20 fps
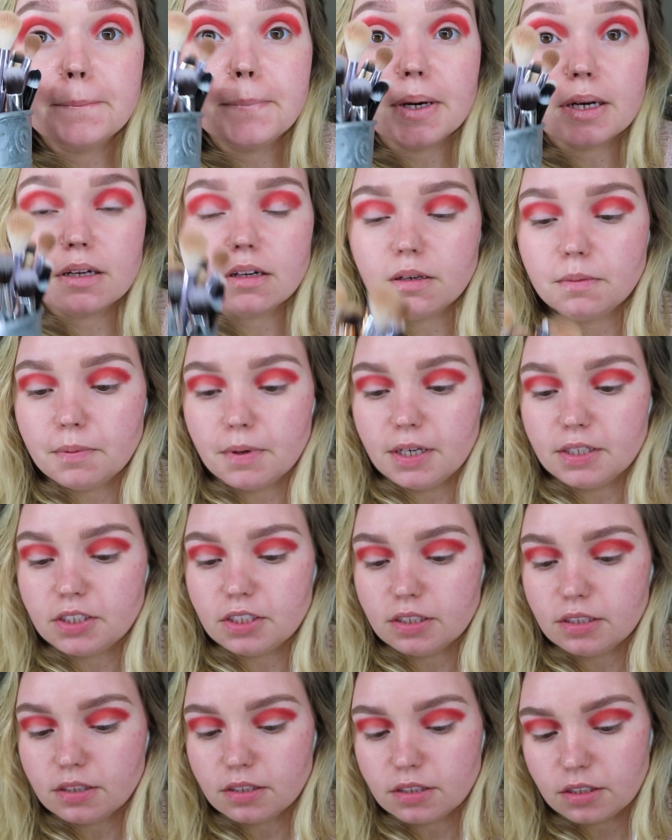Bucket of
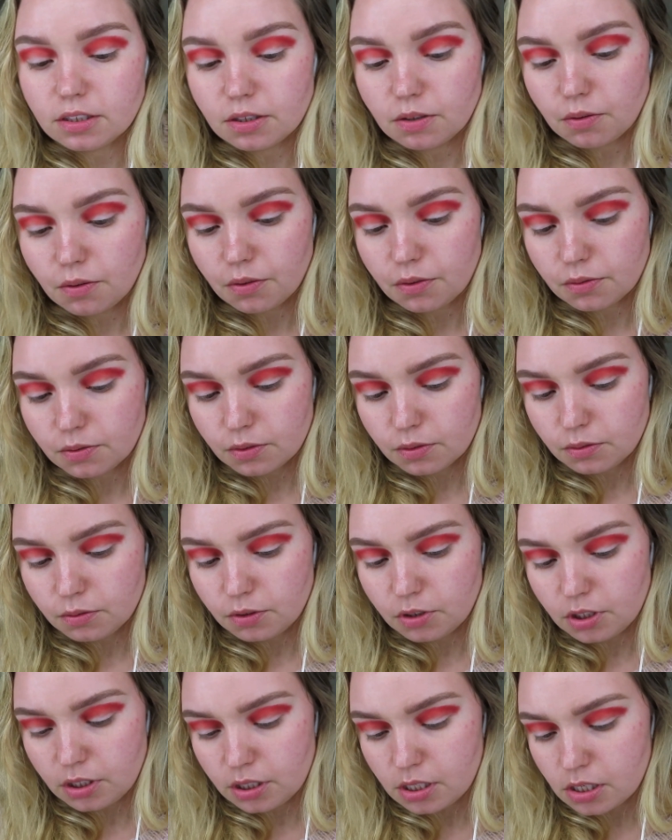brushes to go through.
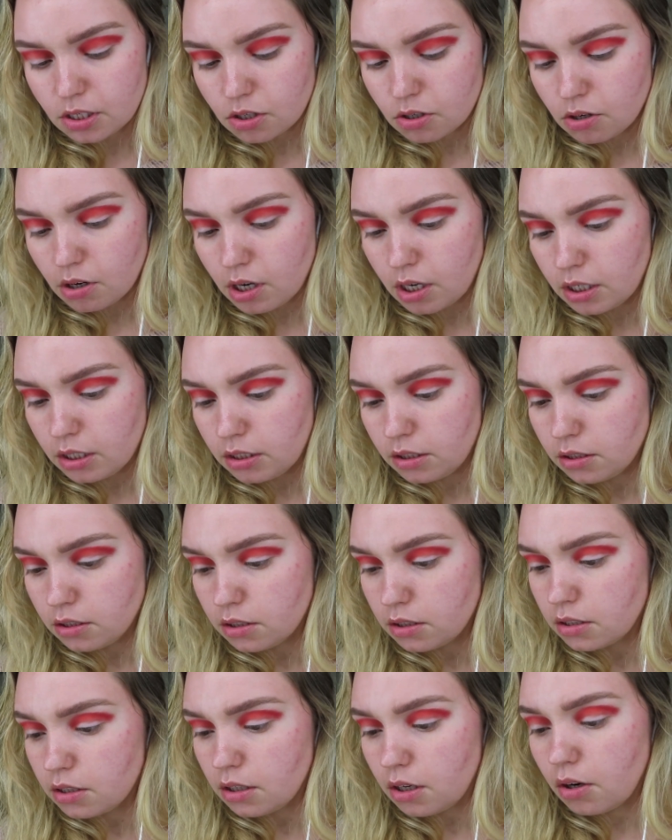Jesus Christ.
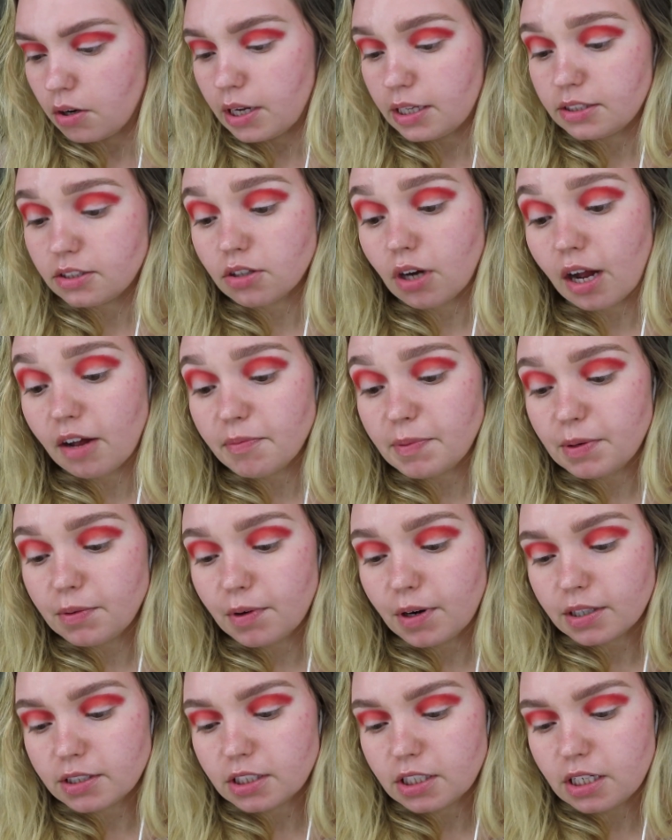Okay, so I've
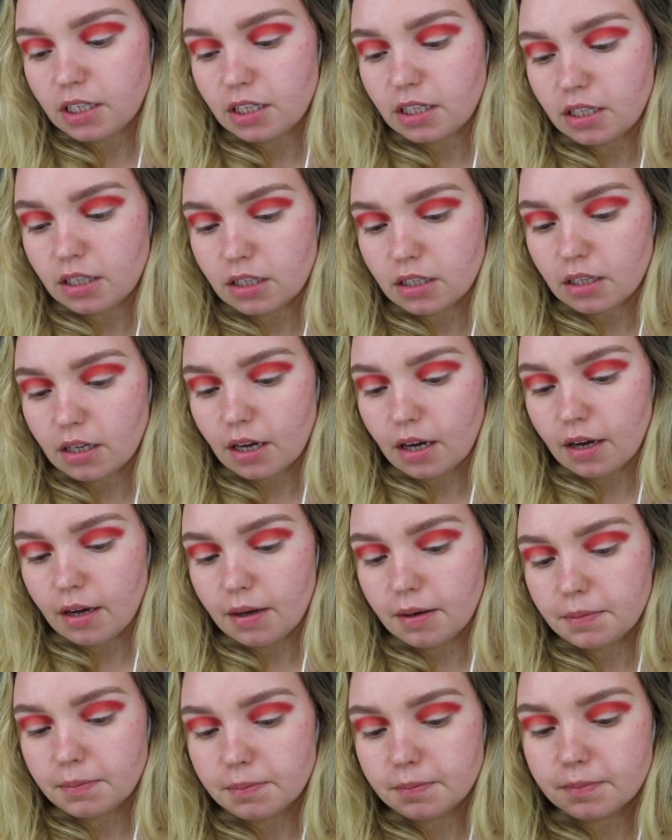been watching
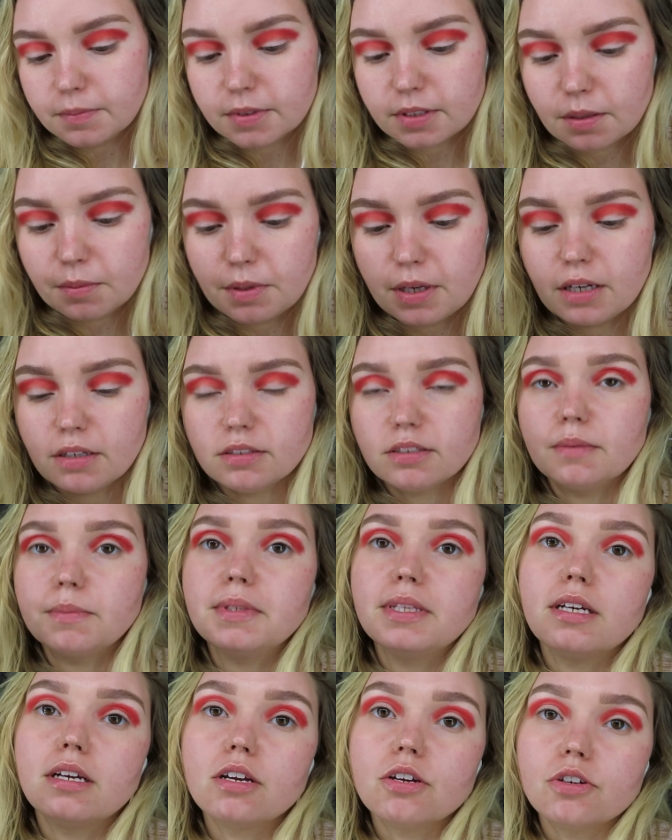someone else.
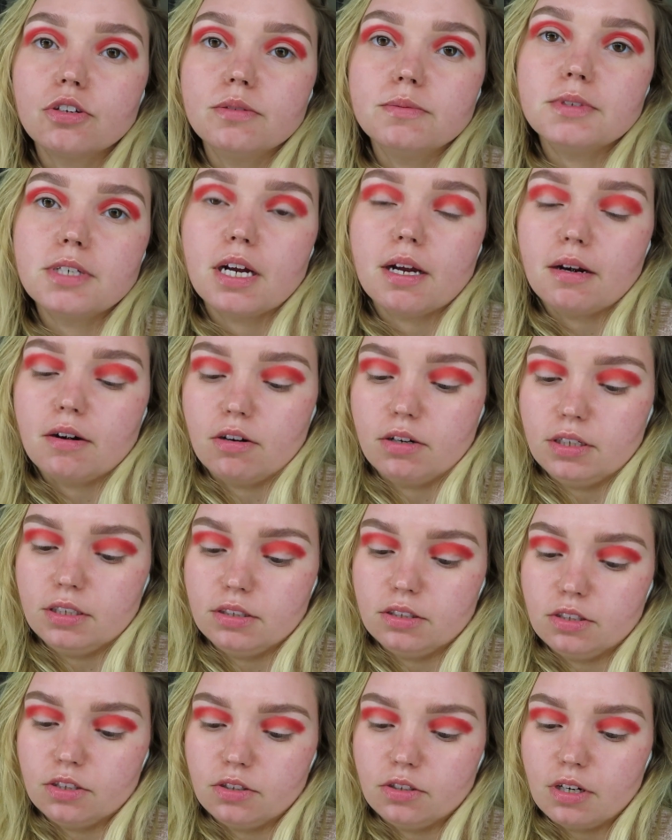I'm in like a group chat on
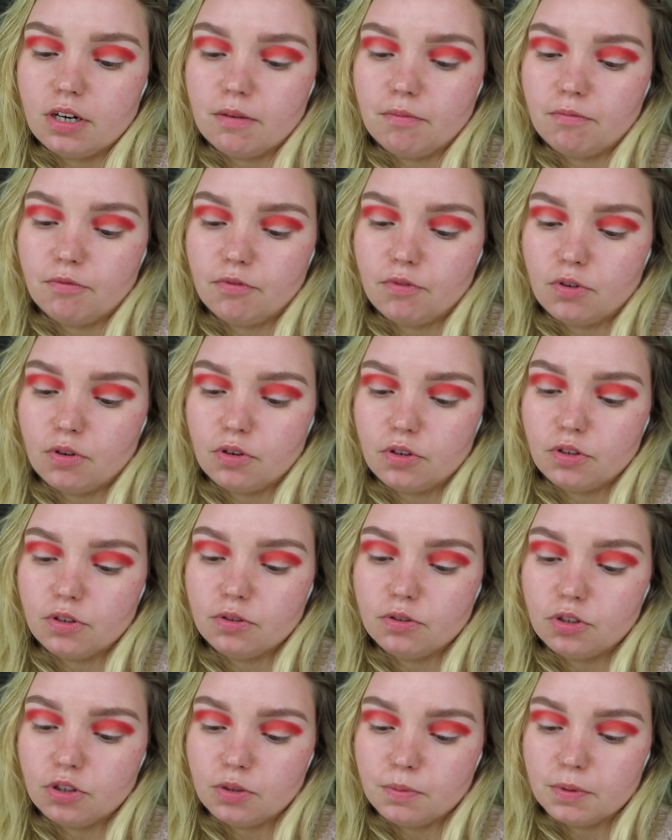Instagram for
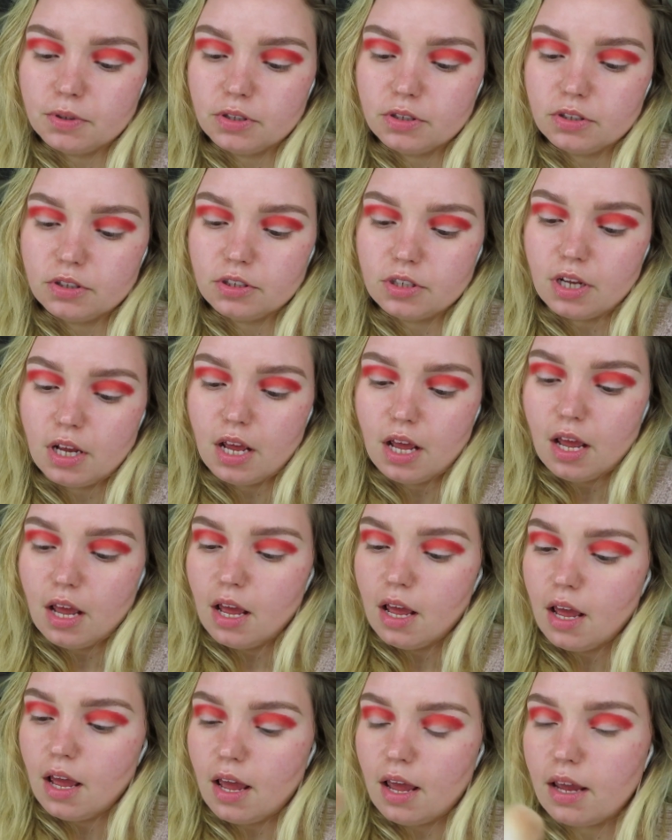YouTubers,
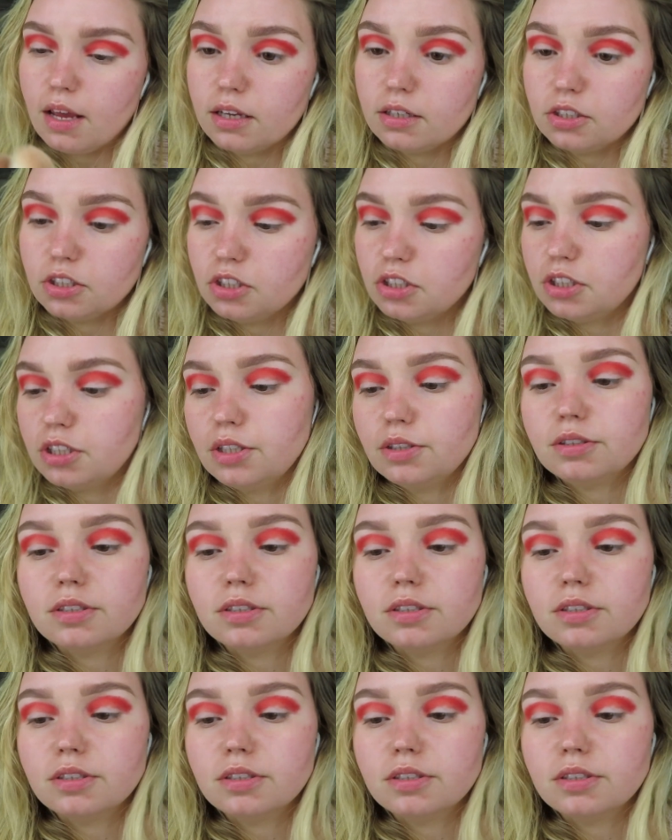and she